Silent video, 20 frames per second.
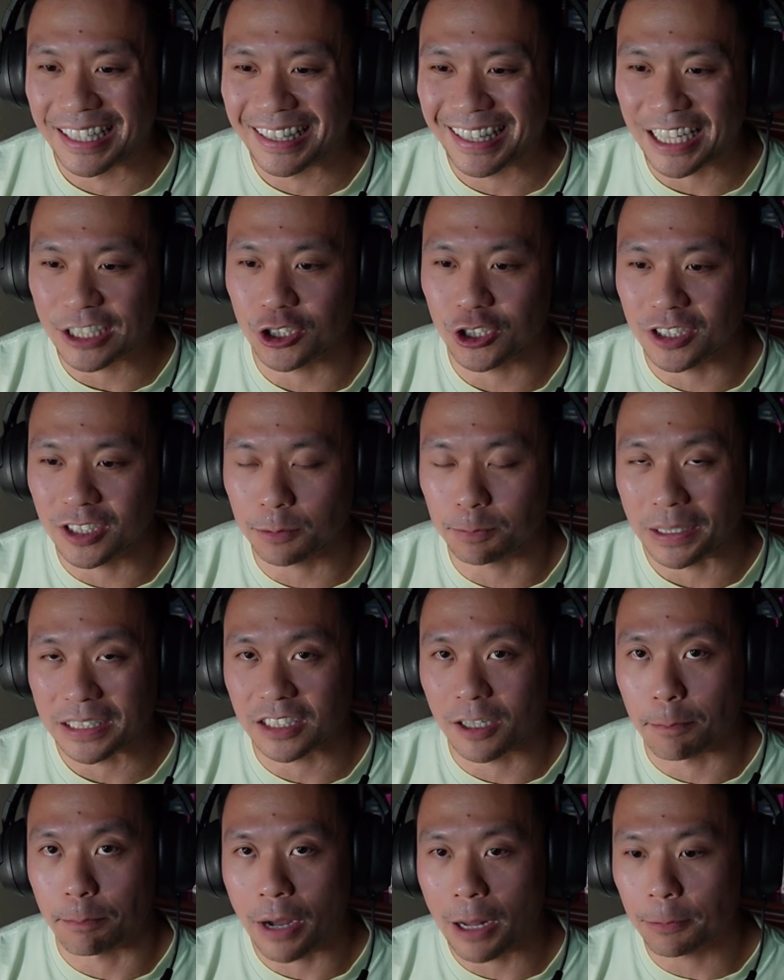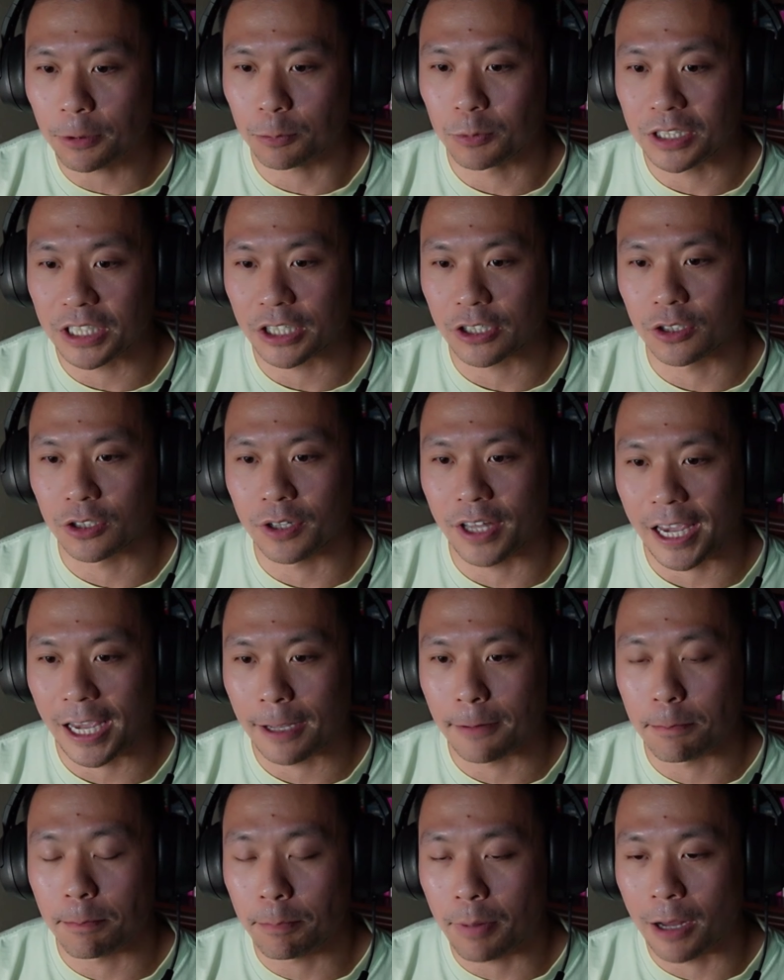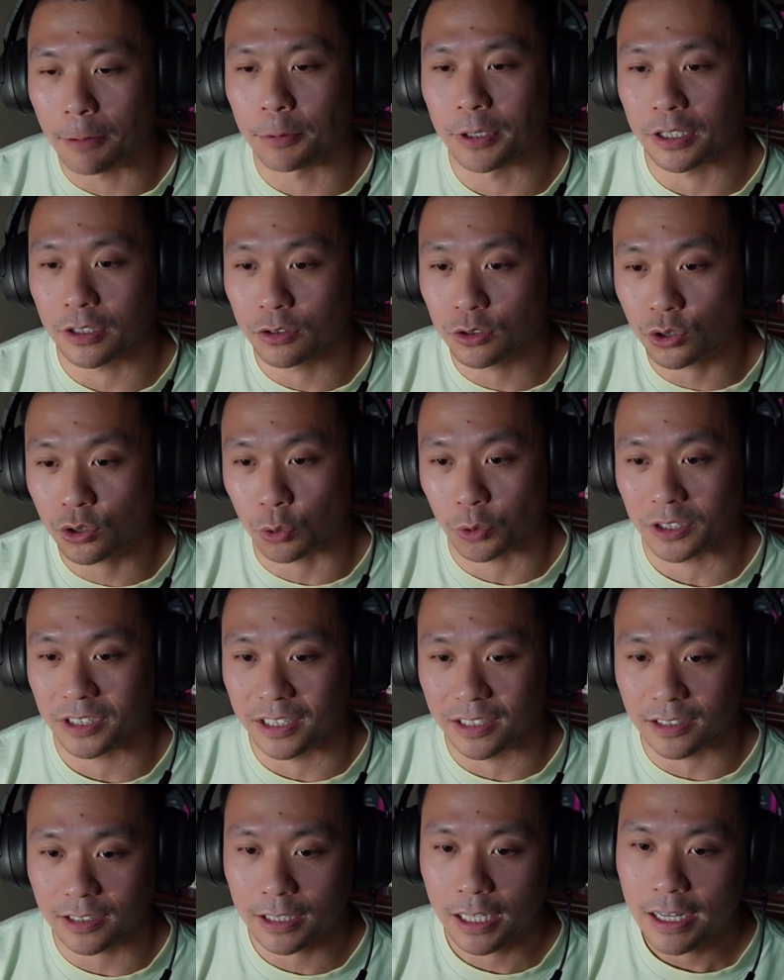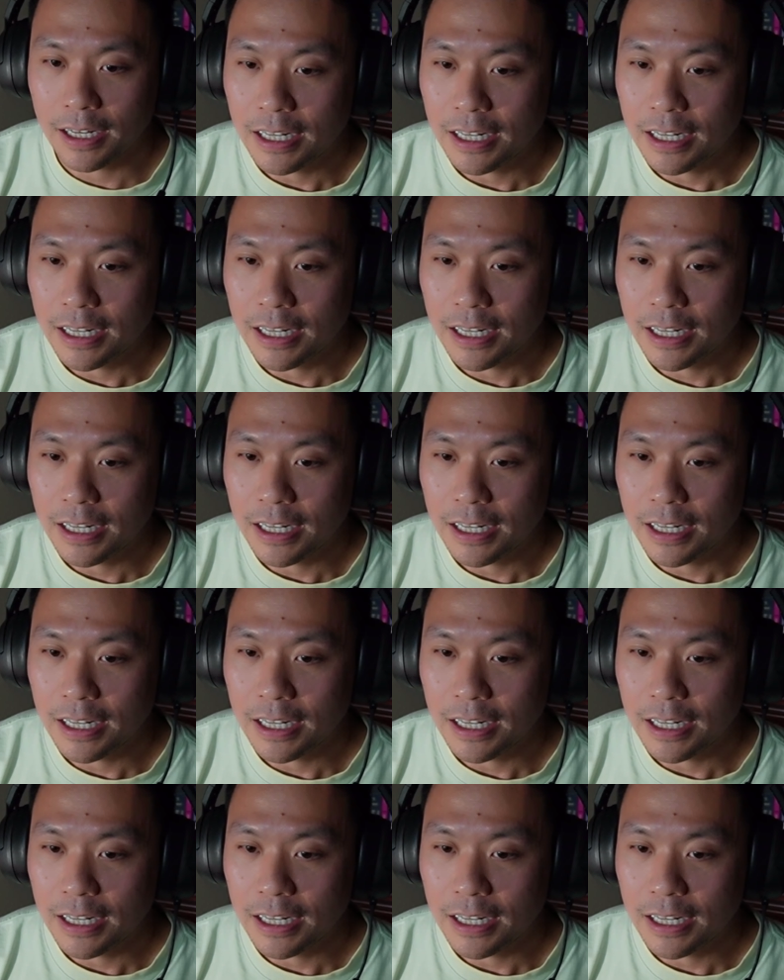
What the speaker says: legends based on public material and public sources.